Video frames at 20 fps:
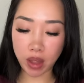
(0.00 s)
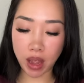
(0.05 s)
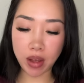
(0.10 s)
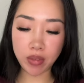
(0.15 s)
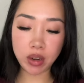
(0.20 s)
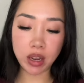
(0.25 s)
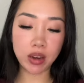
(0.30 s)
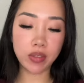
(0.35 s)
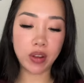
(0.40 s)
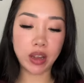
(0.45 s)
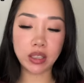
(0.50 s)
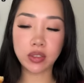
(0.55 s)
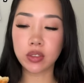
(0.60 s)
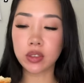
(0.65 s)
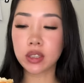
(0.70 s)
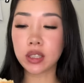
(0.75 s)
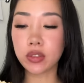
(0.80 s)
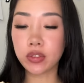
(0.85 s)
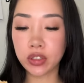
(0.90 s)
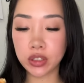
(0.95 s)
I haven't had
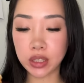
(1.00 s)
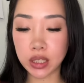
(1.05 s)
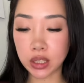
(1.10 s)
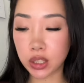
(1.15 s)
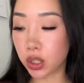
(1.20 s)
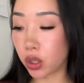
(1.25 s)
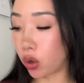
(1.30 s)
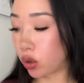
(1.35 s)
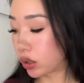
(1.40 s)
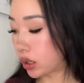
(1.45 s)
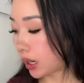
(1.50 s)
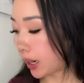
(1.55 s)
festival for such a long